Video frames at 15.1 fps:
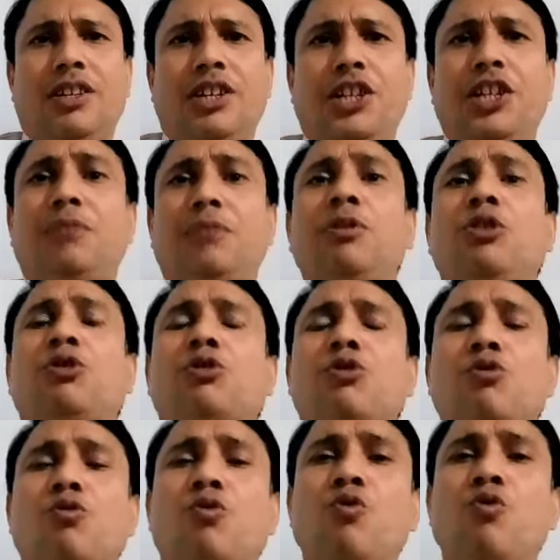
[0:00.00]
It means
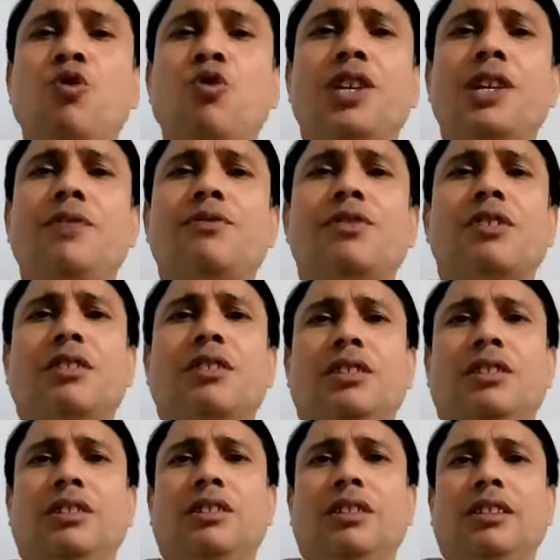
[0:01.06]
who gives
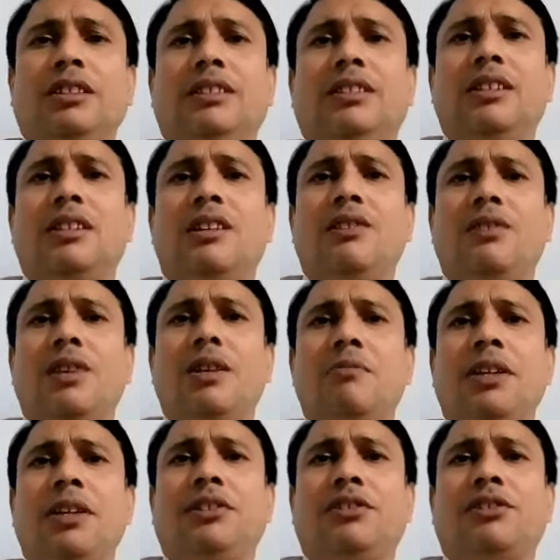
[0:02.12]
the
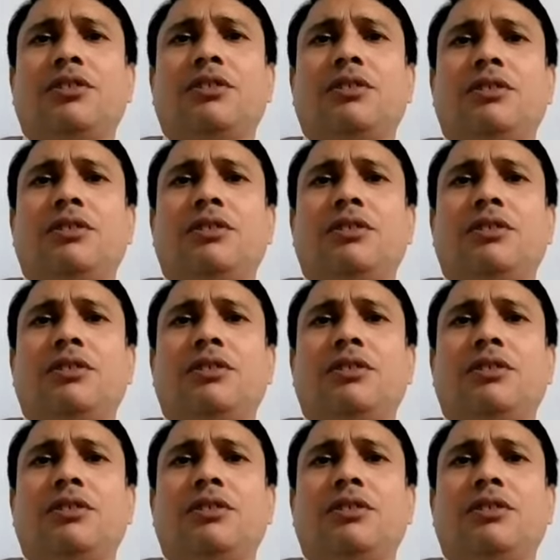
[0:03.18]
government